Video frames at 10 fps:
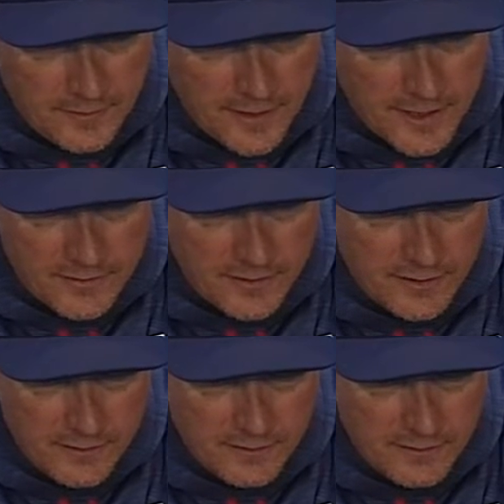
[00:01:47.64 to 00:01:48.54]

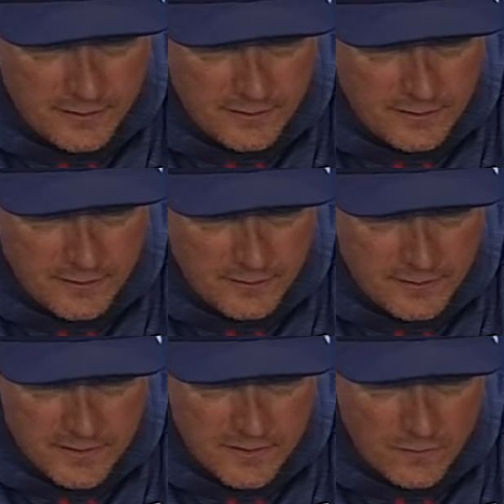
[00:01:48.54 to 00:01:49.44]
Adrian
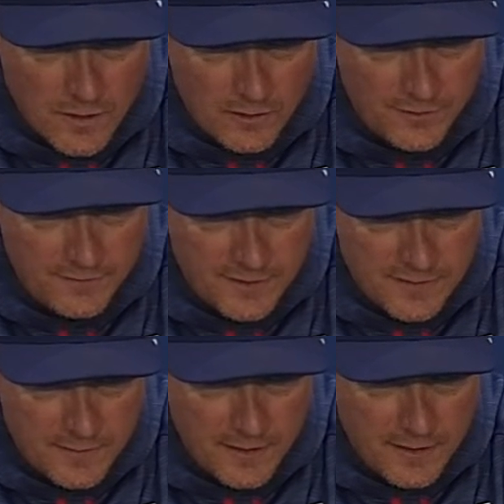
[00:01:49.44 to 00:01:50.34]
just the wealth of
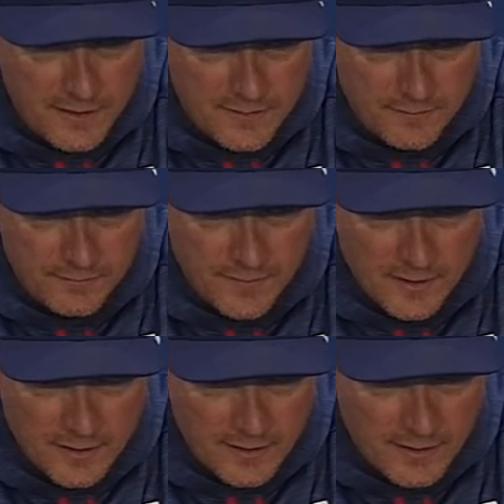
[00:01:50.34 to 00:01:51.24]
experience,
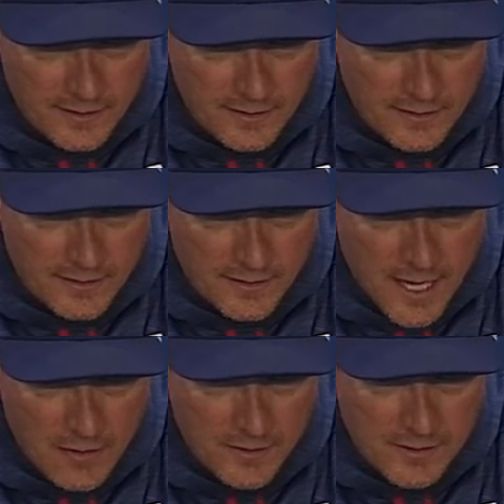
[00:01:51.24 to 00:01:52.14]

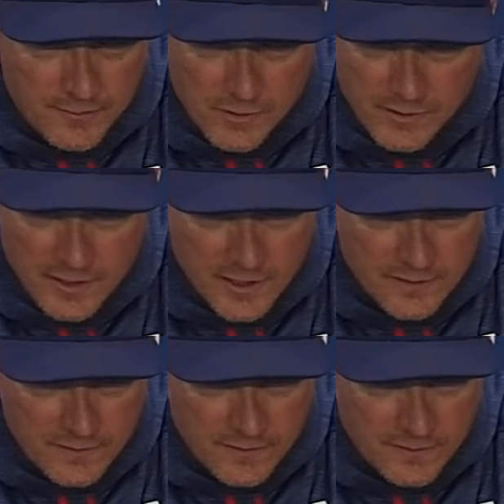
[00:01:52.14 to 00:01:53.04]
how he
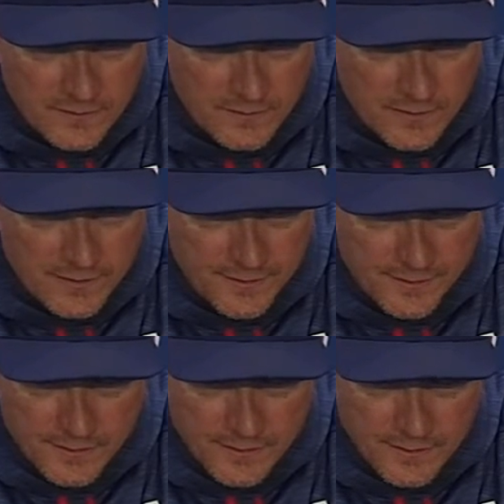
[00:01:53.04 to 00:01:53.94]
communicates with with
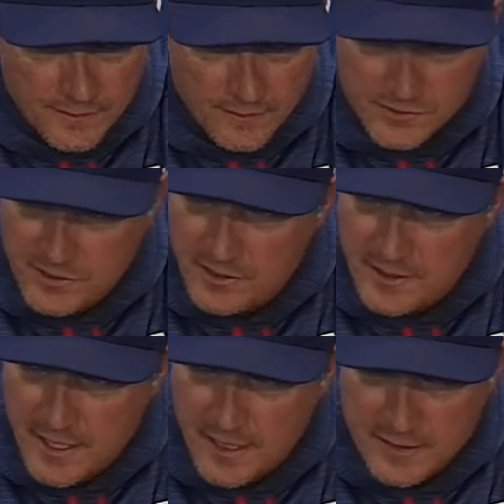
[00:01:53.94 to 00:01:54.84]
those young
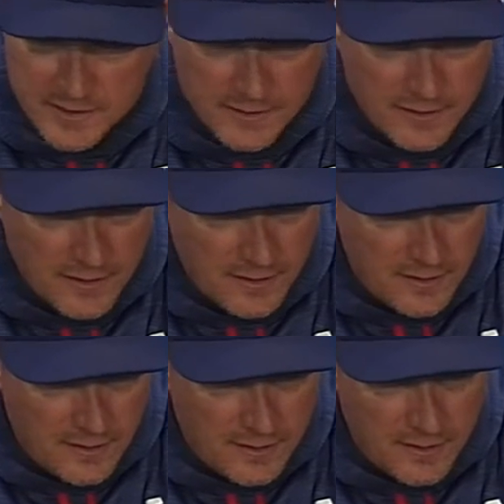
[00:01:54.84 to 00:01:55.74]
guys, and
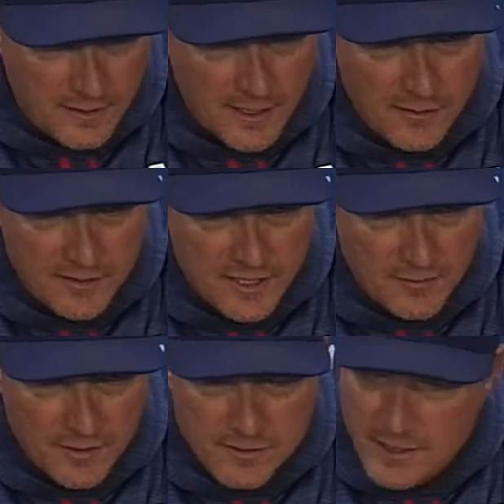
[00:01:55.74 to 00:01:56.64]
how he's
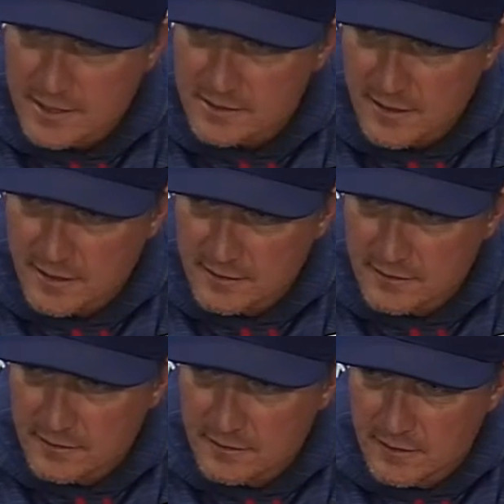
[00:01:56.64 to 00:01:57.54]
able to translate
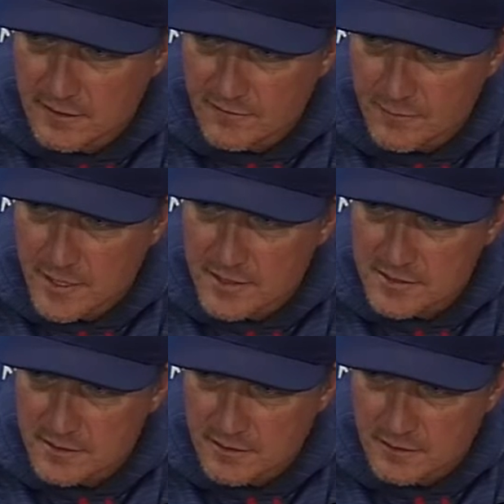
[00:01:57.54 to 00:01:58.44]
the
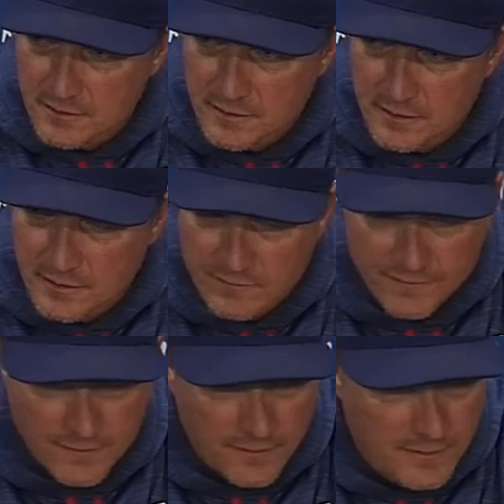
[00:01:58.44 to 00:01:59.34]
information, and and
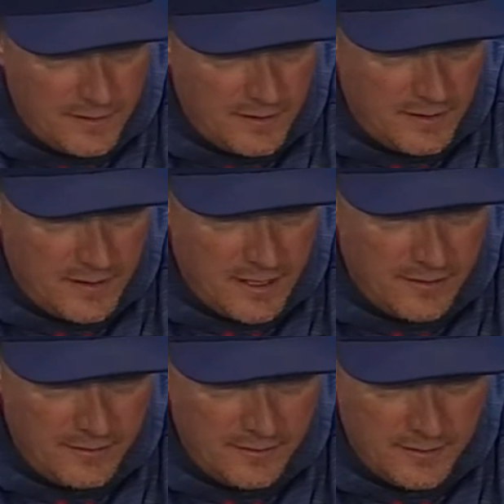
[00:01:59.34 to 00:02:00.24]
for a
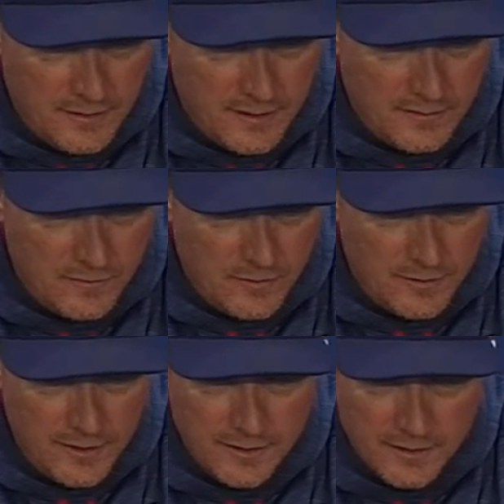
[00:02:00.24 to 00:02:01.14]
guy like
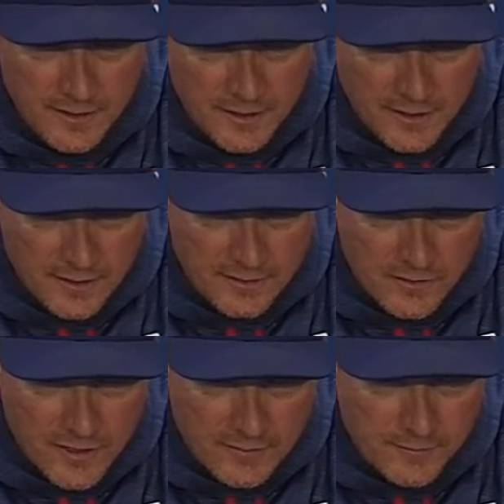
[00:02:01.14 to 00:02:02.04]
Rugi to to
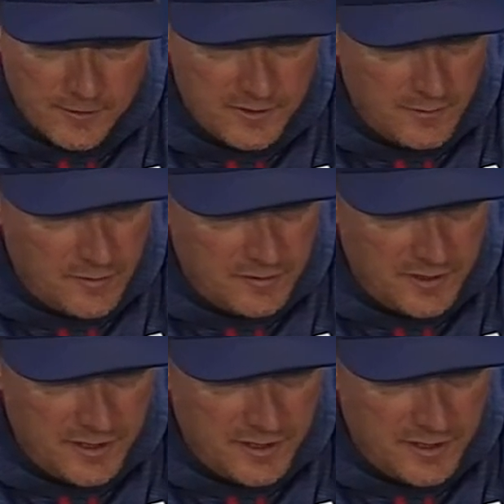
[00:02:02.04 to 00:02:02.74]
go ahead and put some of those